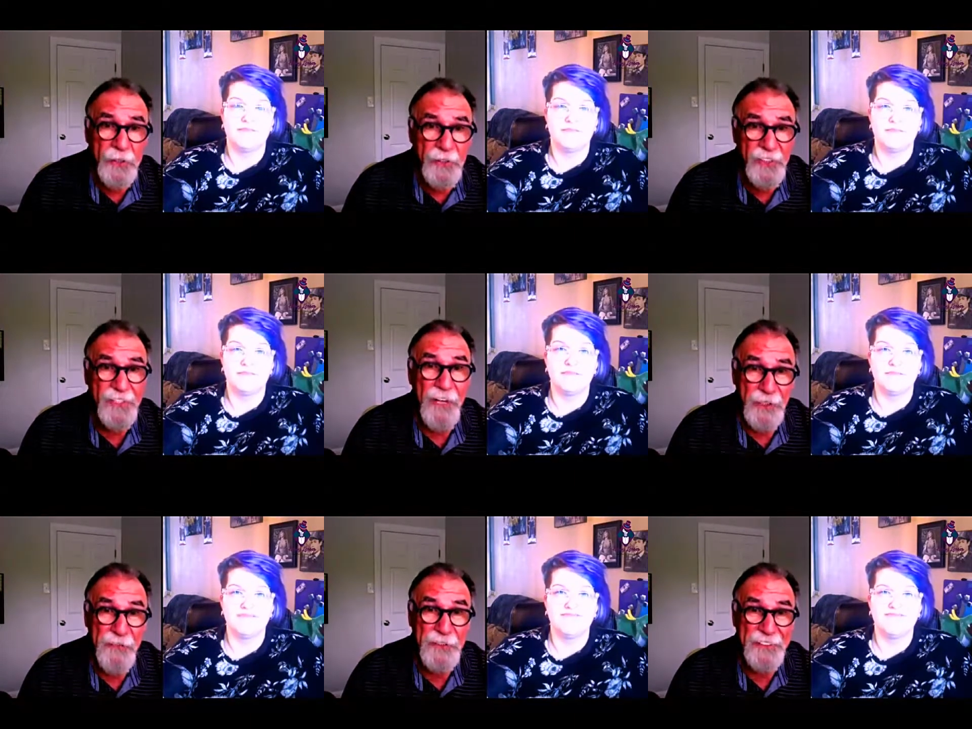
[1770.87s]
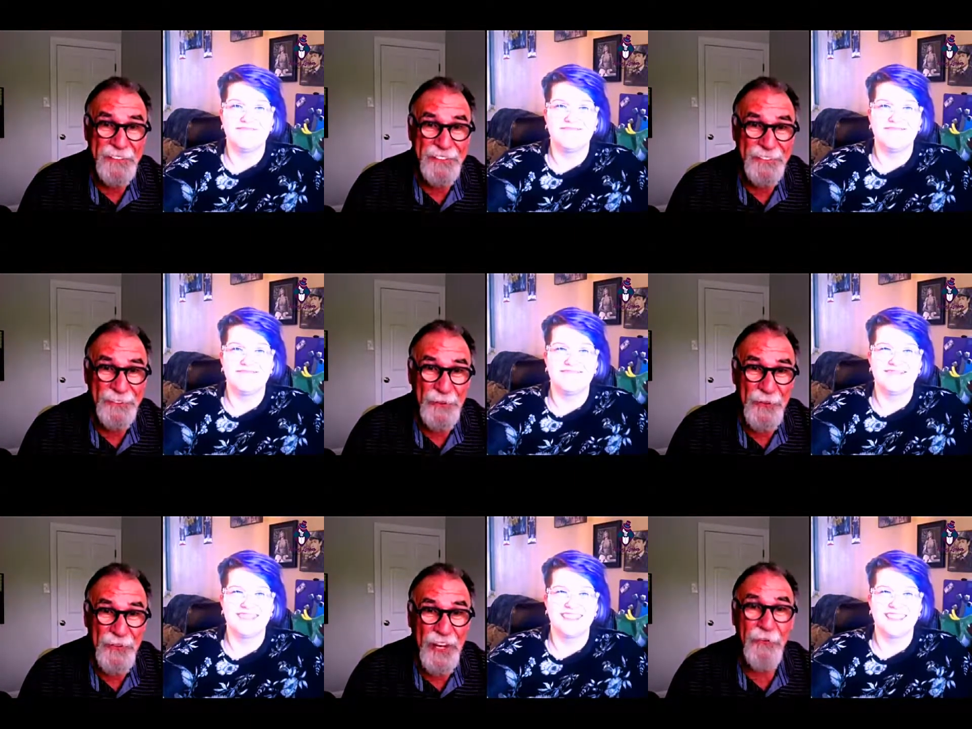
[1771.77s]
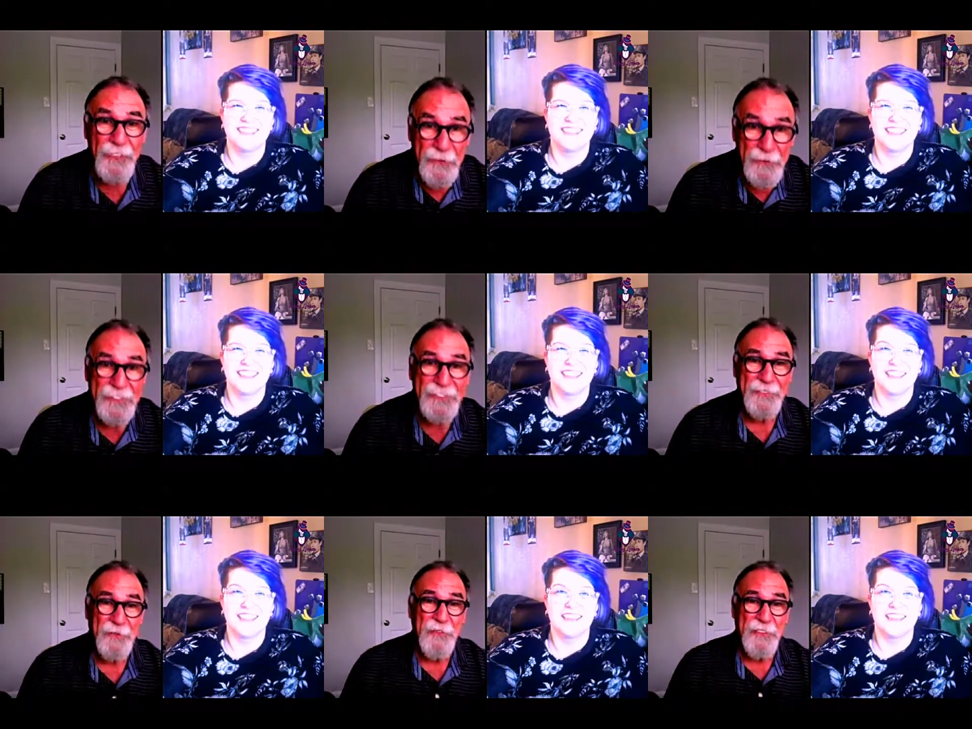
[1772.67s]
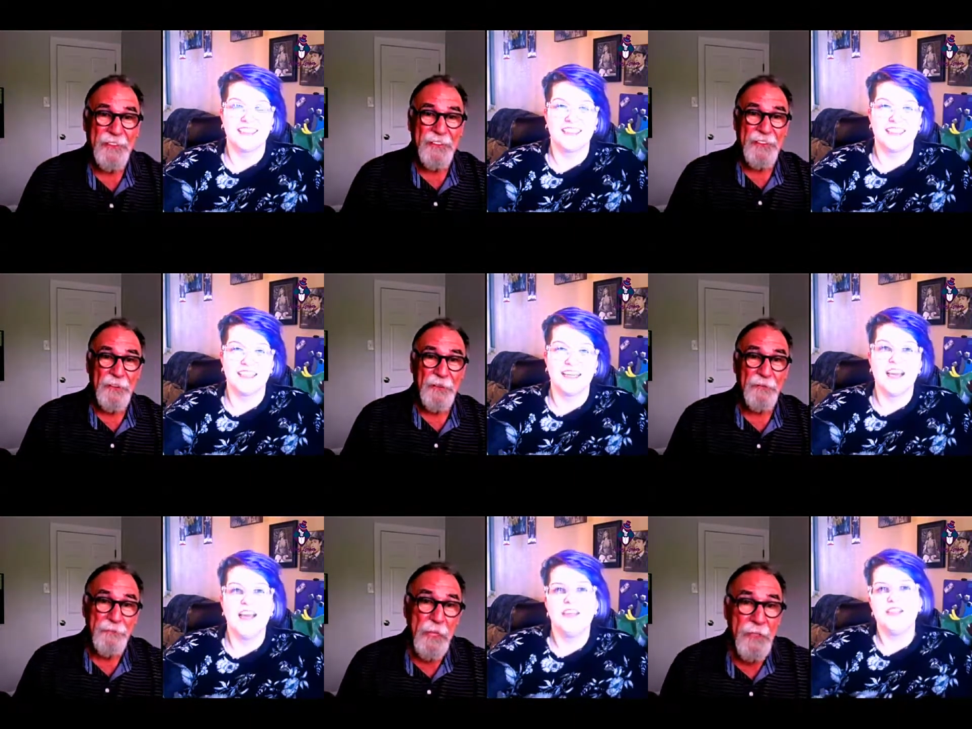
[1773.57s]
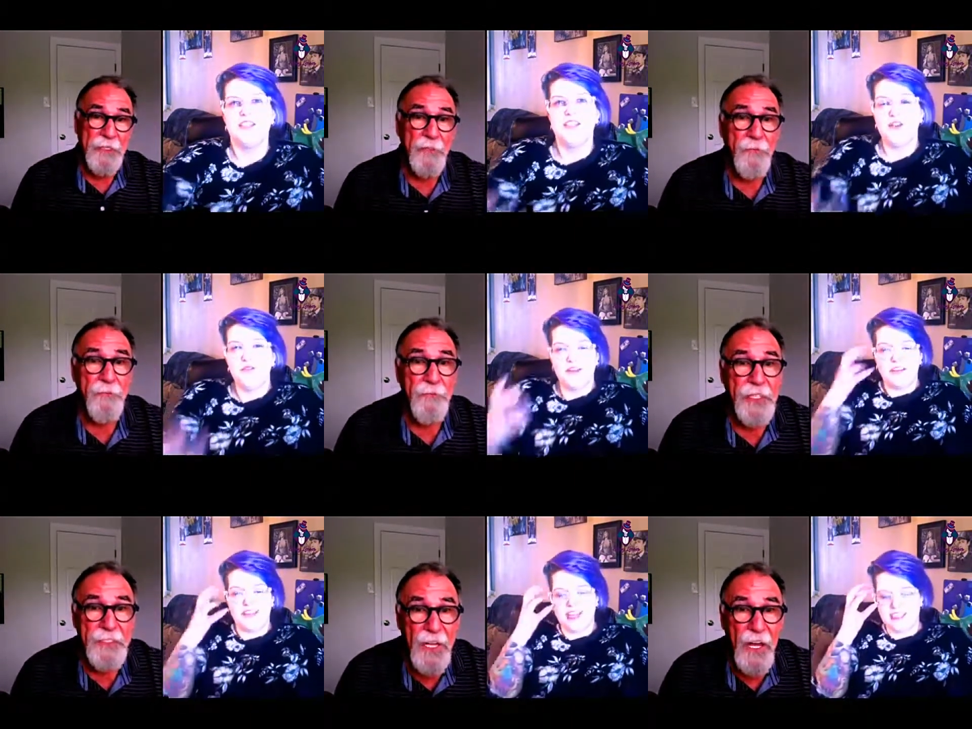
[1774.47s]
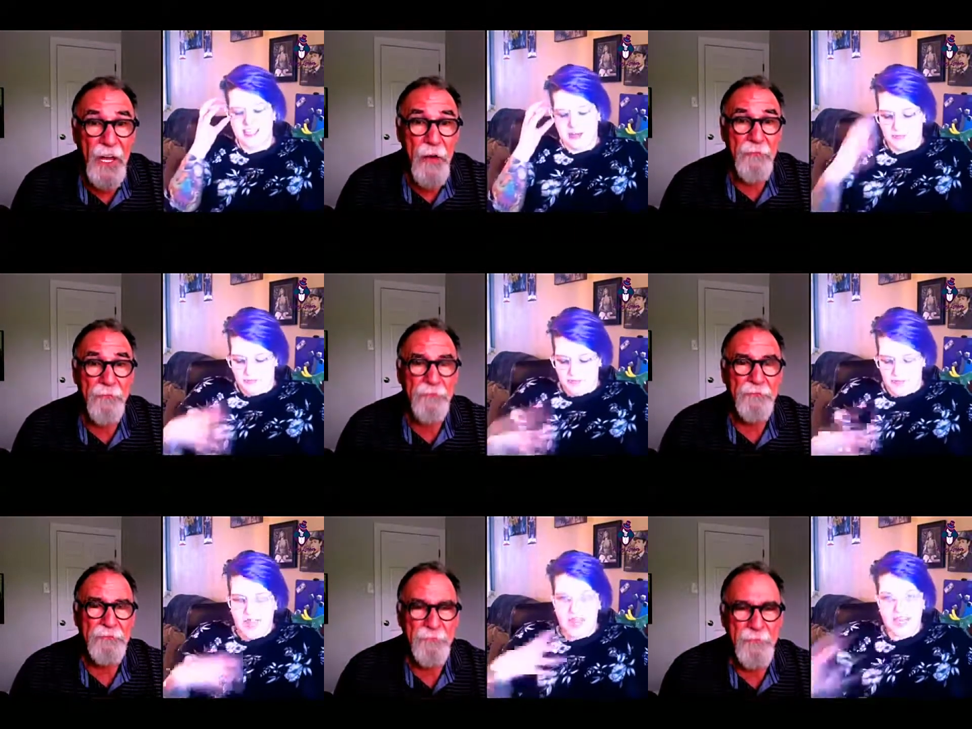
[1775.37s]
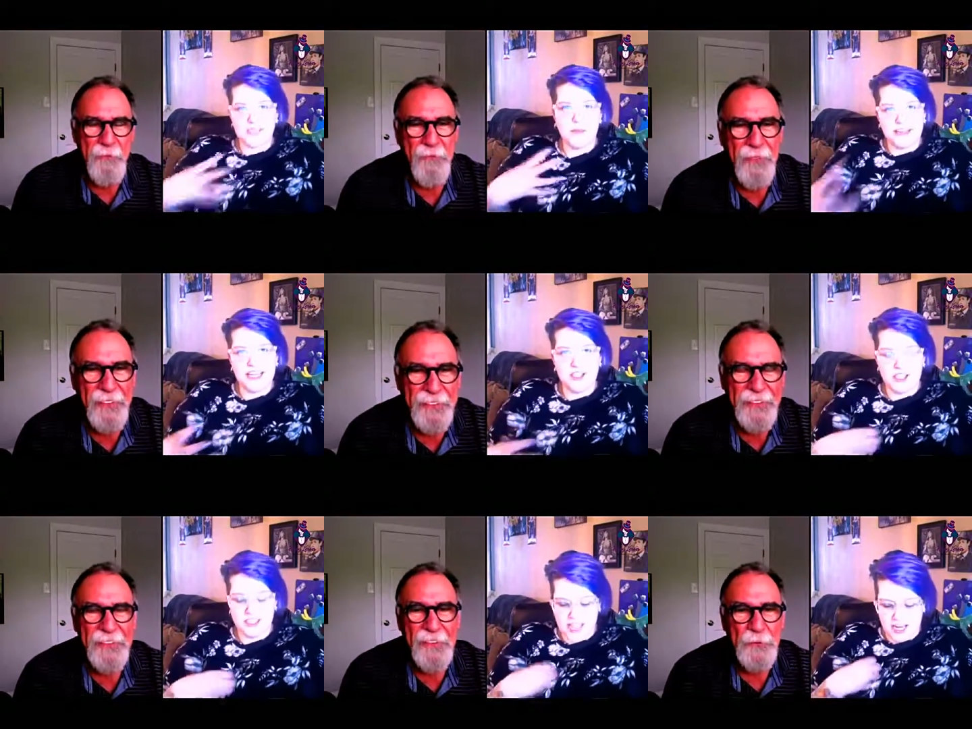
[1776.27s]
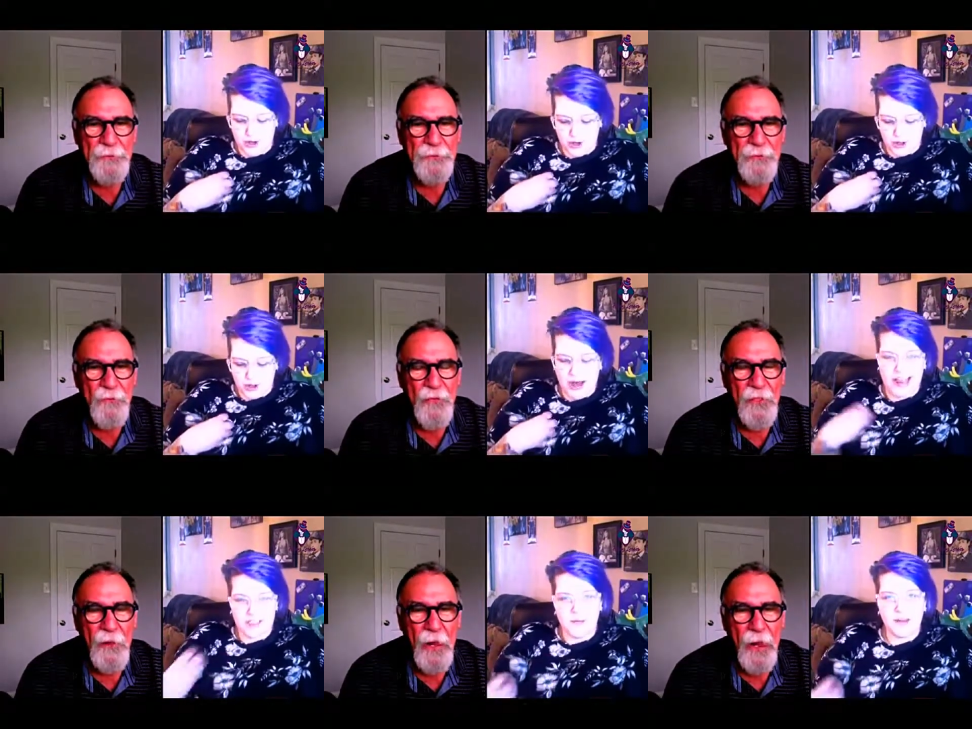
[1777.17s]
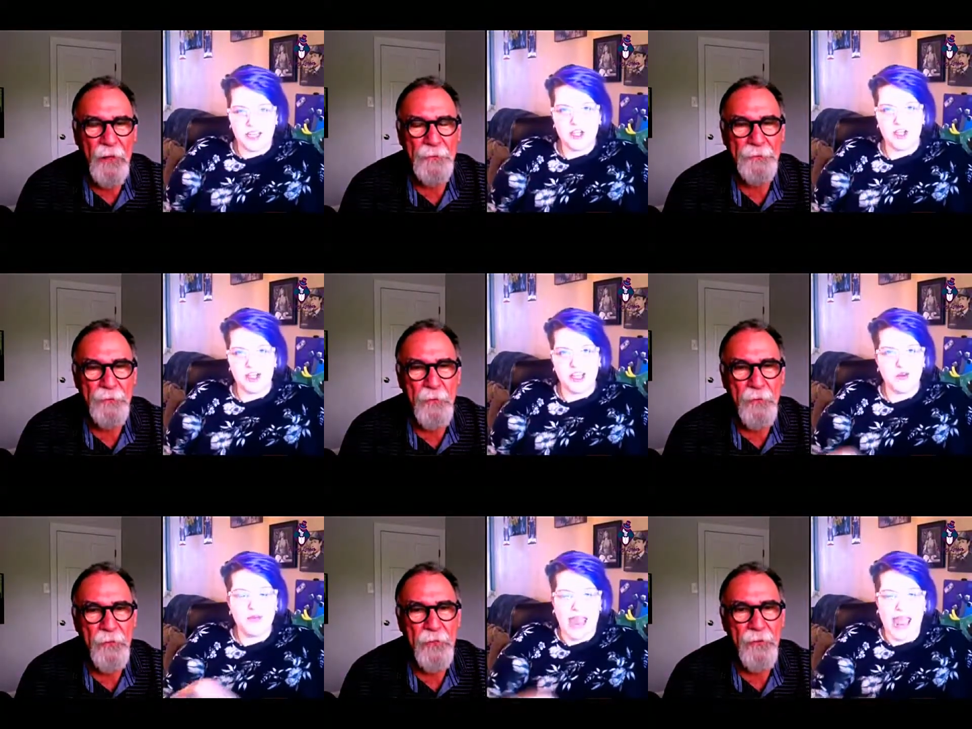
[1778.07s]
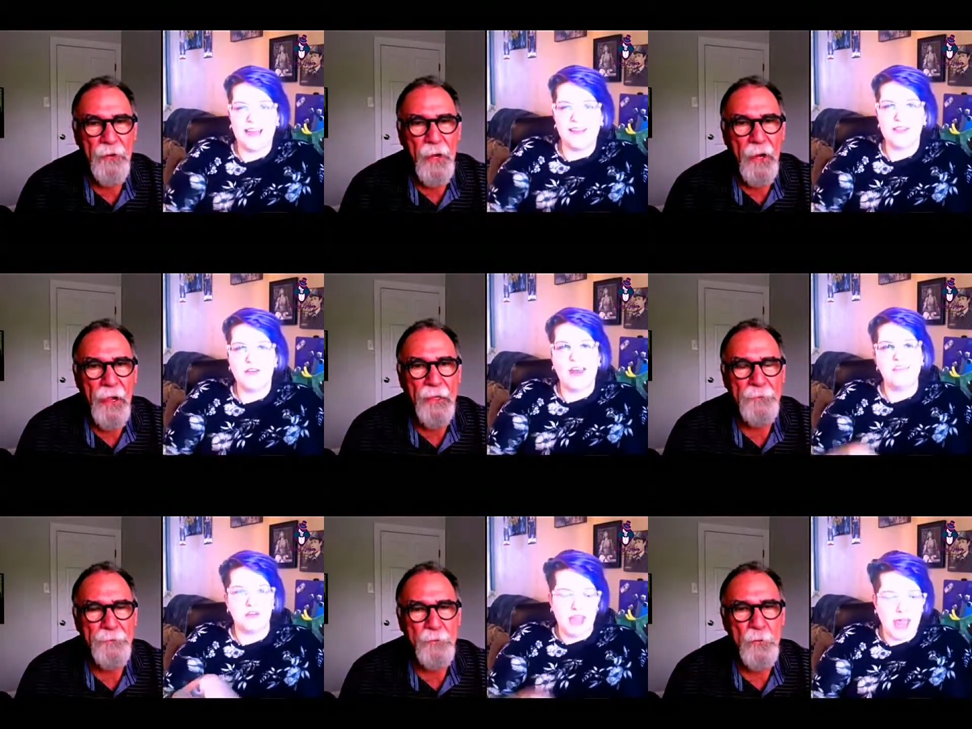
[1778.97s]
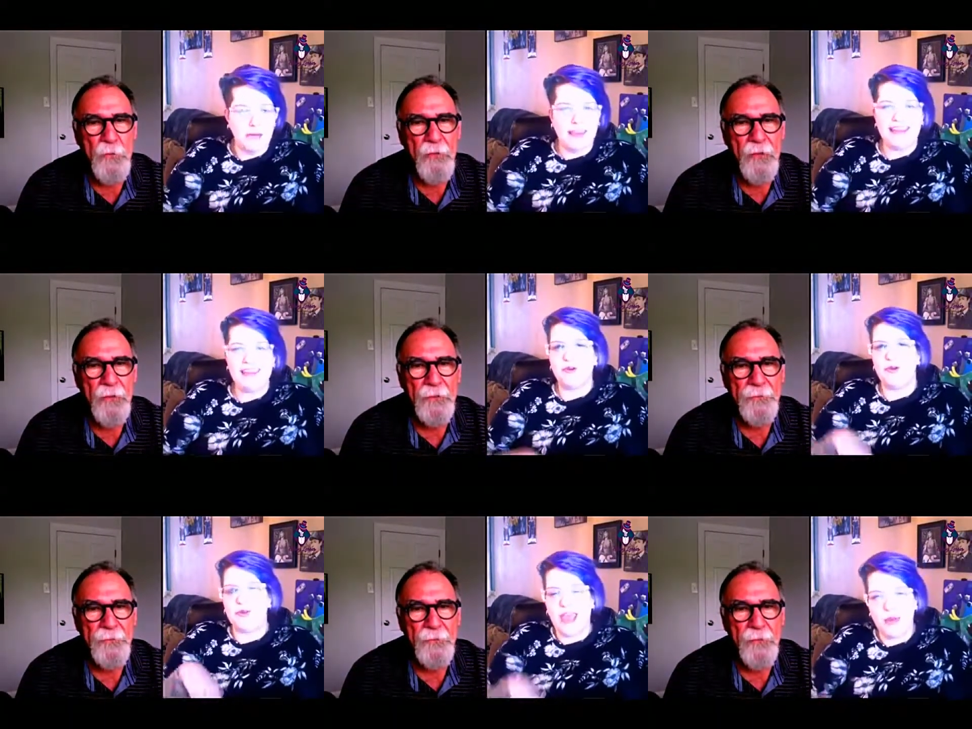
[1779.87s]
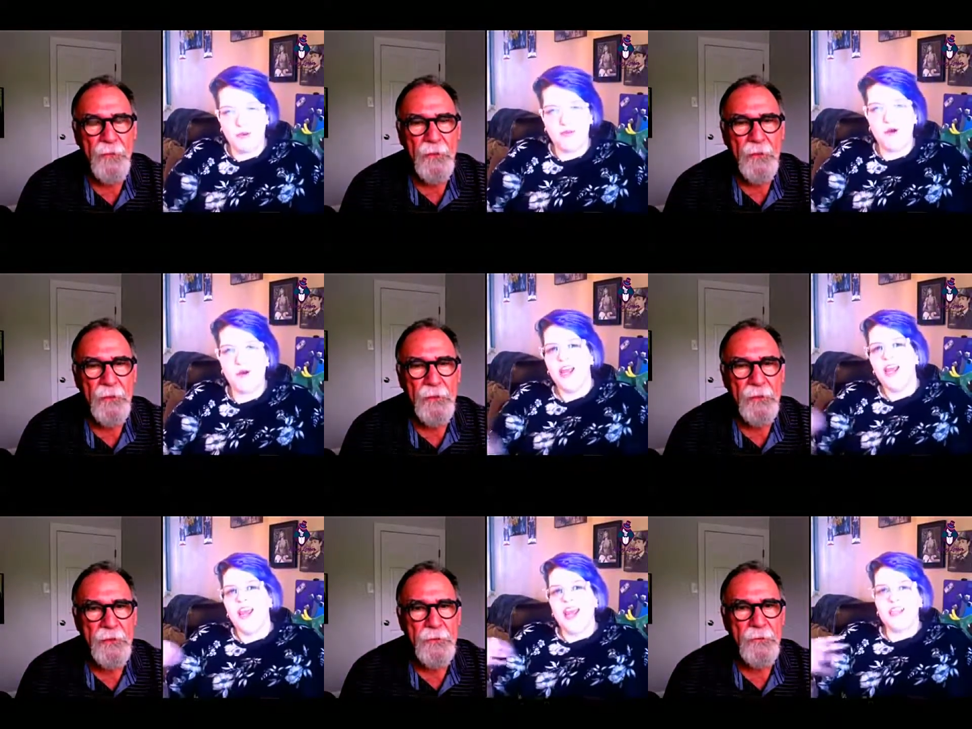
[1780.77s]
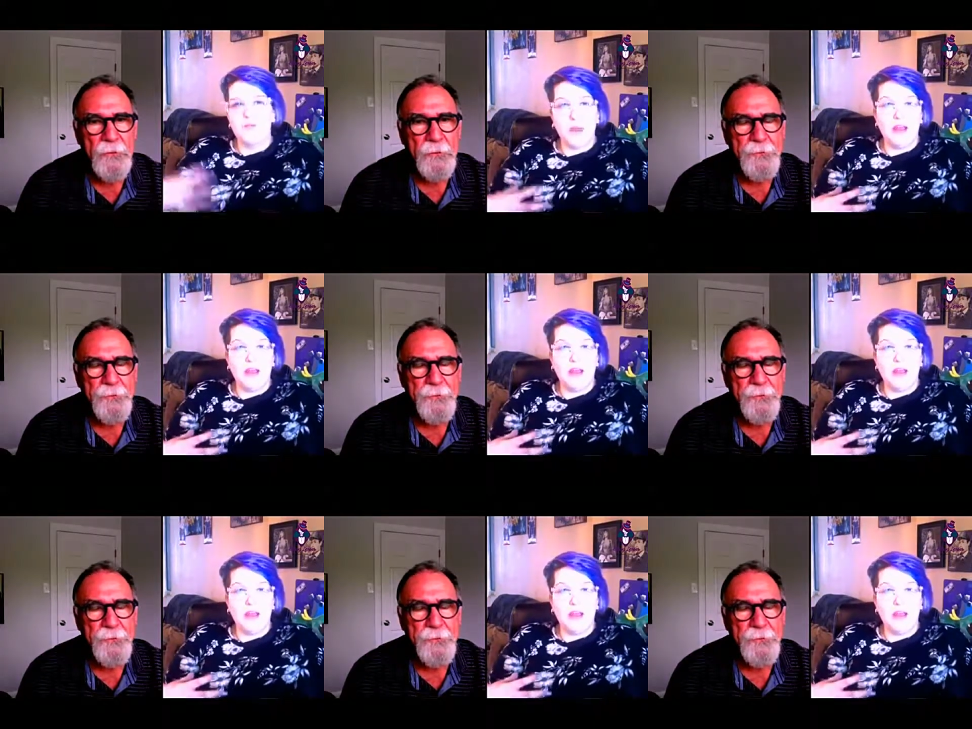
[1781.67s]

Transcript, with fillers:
Speaker 1: it because I've lived it. I've lived it. I mean, do you Vietnam, feel that um,
Speaker 2: expectations and your your expectation that you can survive, you can make it through, you can move forward, has